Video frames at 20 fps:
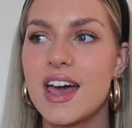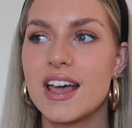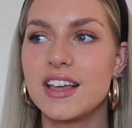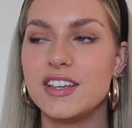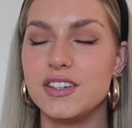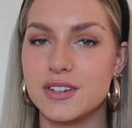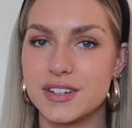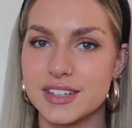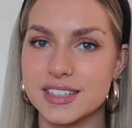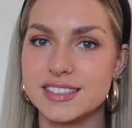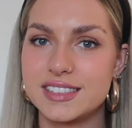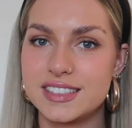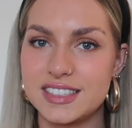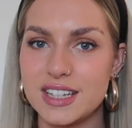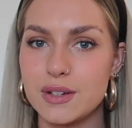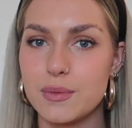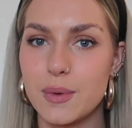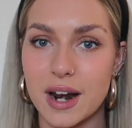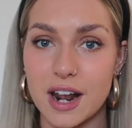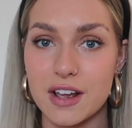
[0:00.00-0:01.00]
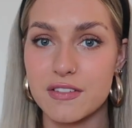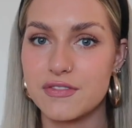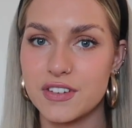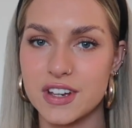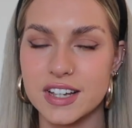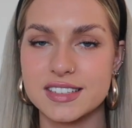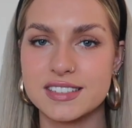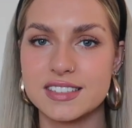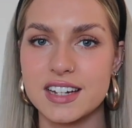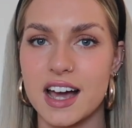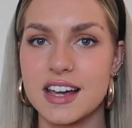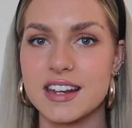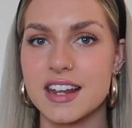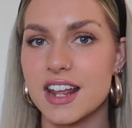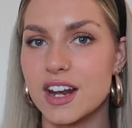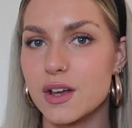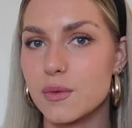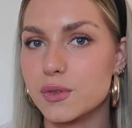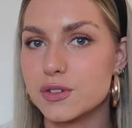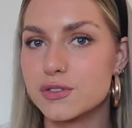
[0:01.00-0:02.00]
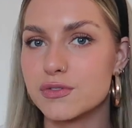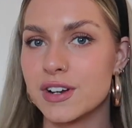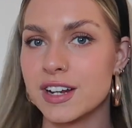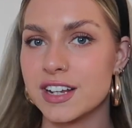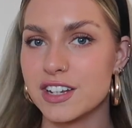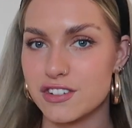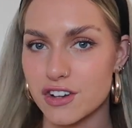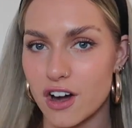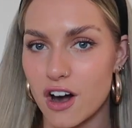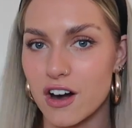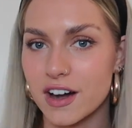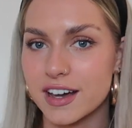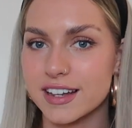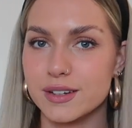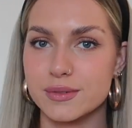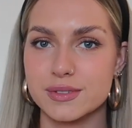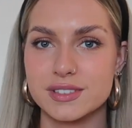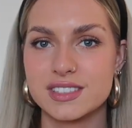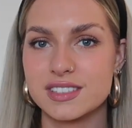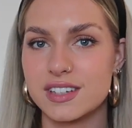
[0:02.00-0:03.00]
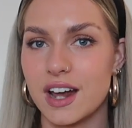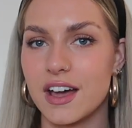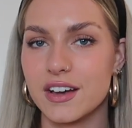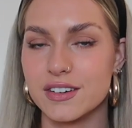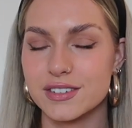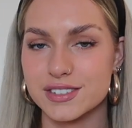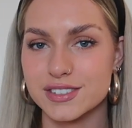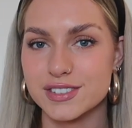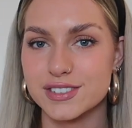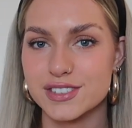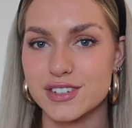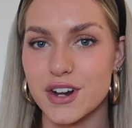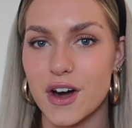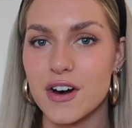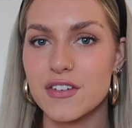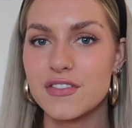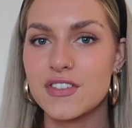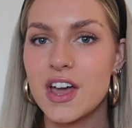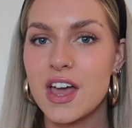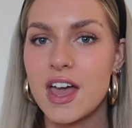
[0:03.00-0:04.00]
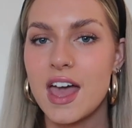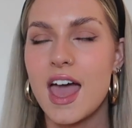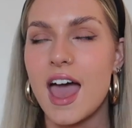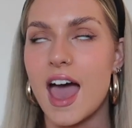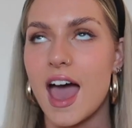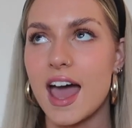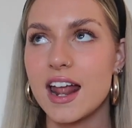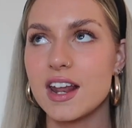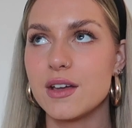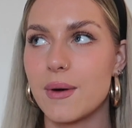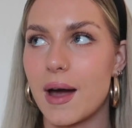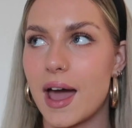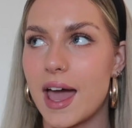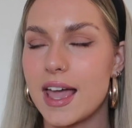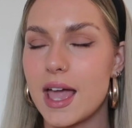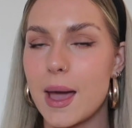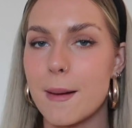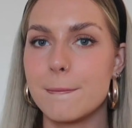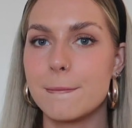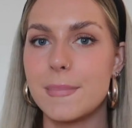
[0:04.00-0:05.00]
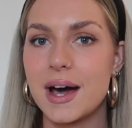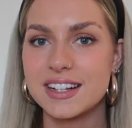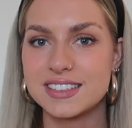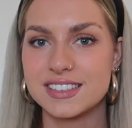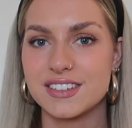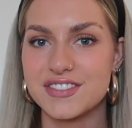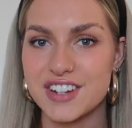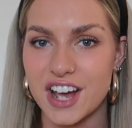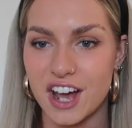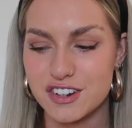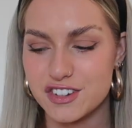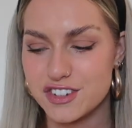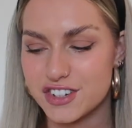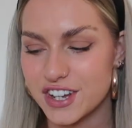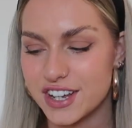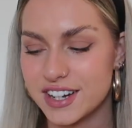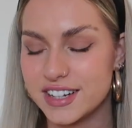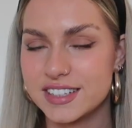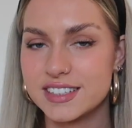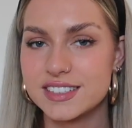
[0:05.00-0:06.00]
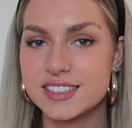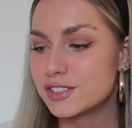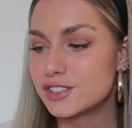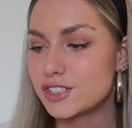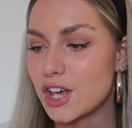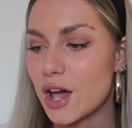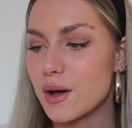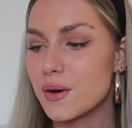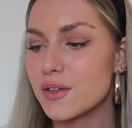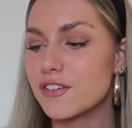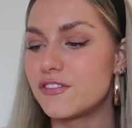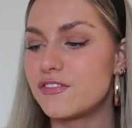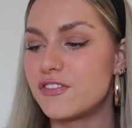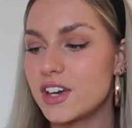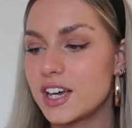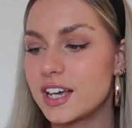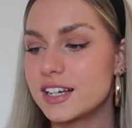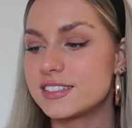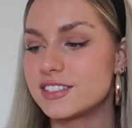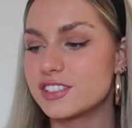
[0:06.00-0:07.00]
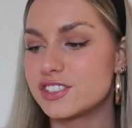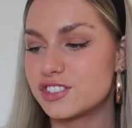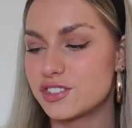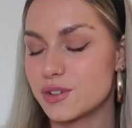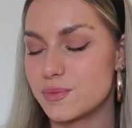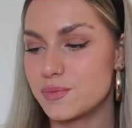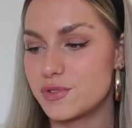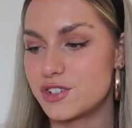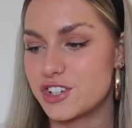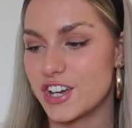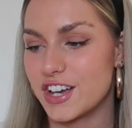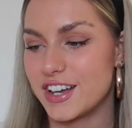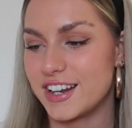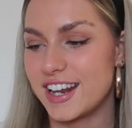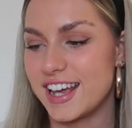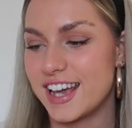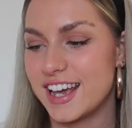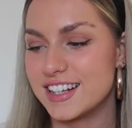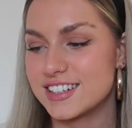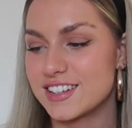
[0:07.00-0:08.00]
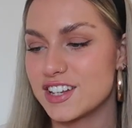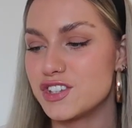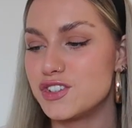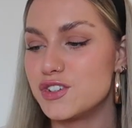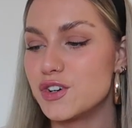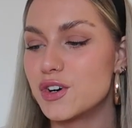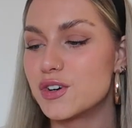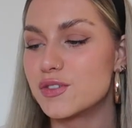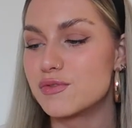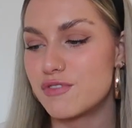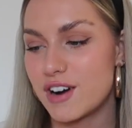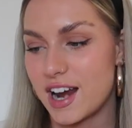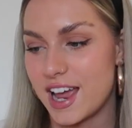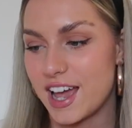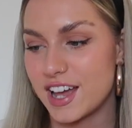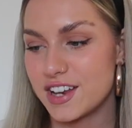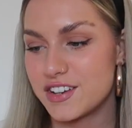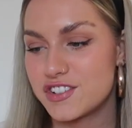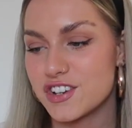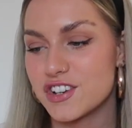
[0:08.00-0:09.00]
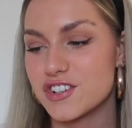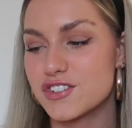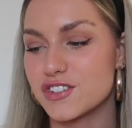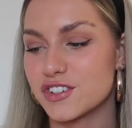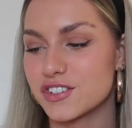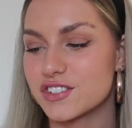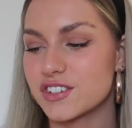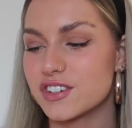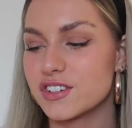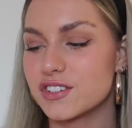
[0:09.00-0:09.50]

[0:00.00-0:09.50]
you can see when I first dyed it and it was really dark and it was styled and stuff. Anyway, massive tangent. So the first assumption is you're rich. Just an